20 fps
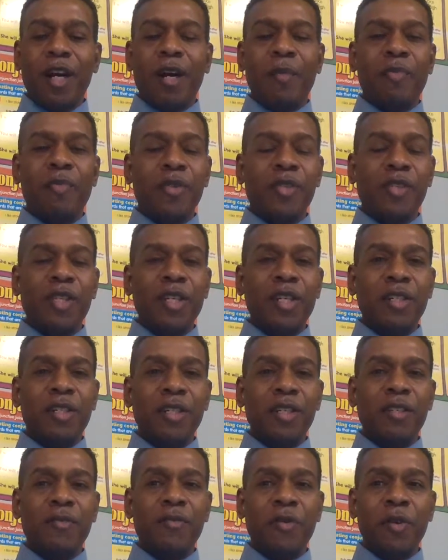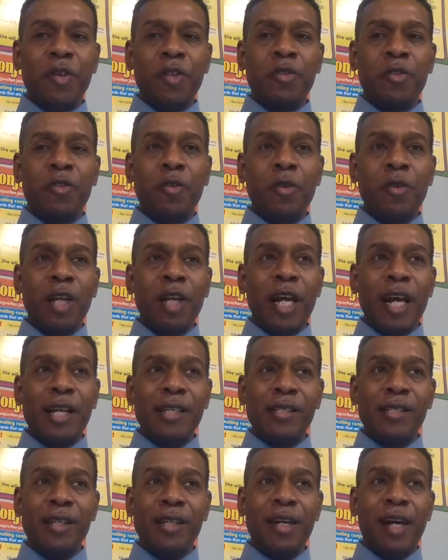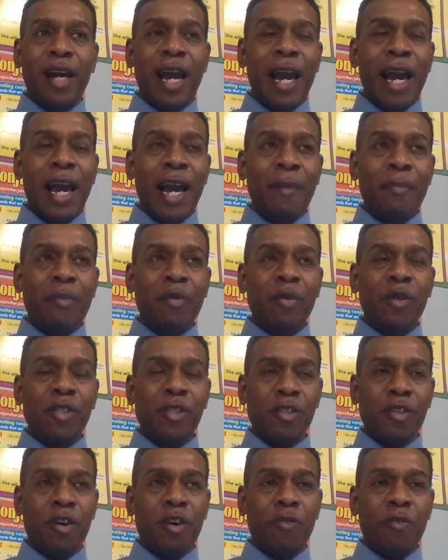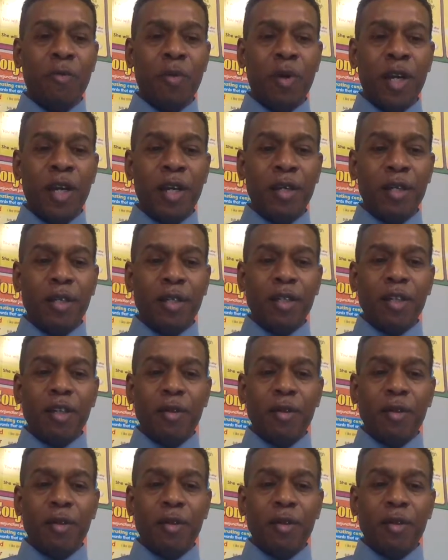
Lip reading: procedures for utilizing an app or a software,